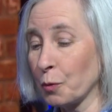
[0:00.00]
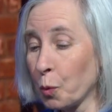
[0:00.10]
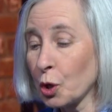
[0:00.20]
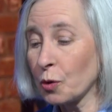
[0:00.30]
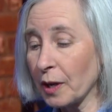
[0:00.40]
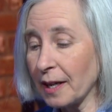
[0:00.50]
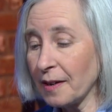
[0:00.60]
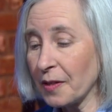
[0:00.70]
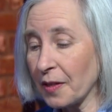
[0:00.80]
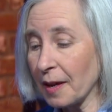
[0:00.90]

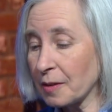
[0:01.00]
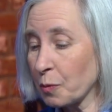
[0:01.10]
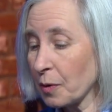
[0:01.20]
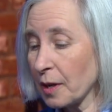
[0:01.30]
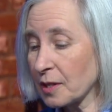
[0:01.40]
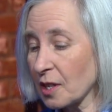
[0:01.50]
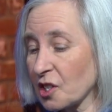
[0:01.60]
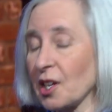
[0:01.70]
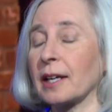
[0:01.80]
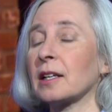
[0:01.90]
worry that it's a
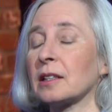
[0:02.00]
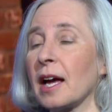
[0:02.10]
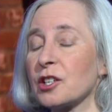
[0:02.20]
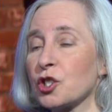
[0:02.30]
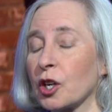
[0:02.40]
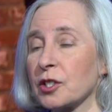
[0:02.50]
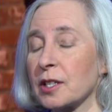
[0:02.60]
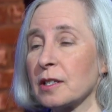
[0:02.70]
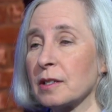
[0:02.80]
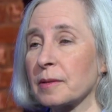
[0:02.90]
second-class
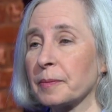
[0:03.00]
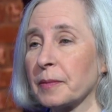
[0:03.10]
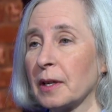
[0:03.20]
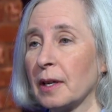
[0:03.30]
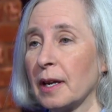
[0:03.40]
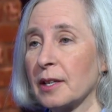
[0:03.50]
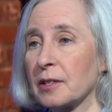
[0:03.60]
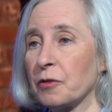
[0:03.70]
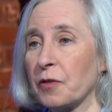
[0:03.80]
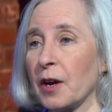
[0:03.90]
justice. It's
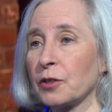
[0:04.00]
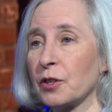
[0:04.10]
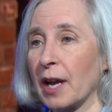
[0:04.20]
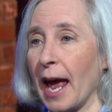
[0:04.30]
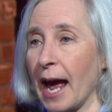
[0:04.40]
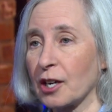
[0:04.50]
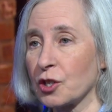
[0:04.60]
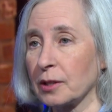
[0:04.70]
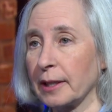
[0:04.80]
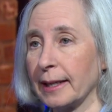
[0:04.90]
a failure to
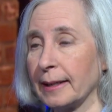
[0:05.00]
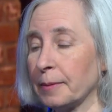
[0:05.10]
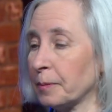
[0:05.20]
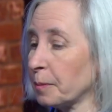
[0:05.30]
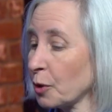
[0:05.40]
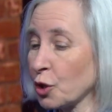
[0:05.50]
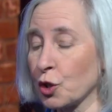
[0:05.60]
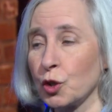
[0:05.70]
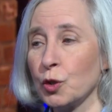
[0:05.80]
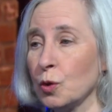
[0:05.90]
actually
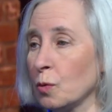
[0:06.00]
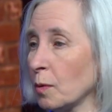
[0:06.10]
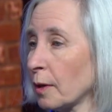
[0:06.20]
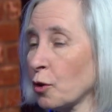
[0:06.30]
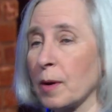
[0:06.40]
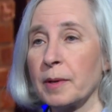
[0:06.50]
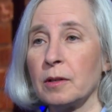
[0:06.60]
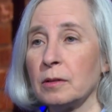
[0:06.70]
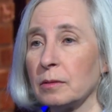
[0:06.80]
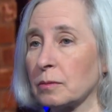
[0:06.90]
pursue
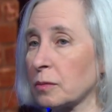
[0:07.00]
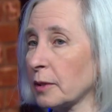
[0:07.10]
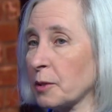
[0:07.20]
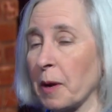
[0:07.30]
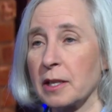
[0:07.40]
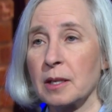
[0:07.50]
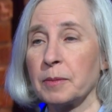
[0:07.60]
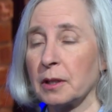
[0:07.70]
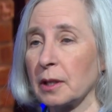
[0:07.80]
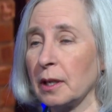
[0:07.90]
criminal
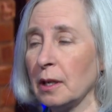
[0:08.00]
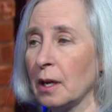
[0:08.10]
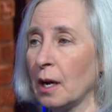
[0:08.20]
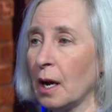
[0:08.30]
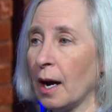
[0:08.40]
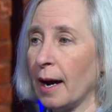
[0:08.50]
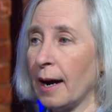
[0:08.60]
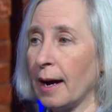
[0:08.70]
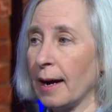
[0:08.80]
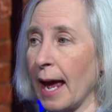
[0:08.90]
responsibility.
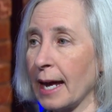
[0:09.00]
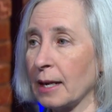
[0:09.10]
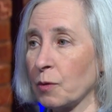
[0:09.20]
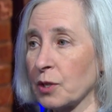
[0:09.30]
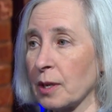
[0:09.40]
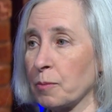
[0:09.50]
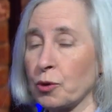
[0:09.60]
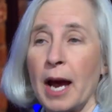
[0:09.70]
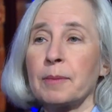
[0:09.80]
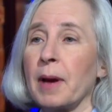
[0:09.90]
And it was a
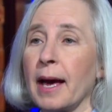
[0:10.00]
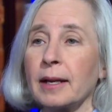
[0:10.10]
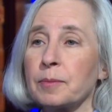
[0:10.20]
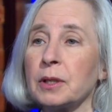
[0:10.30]
pragmatic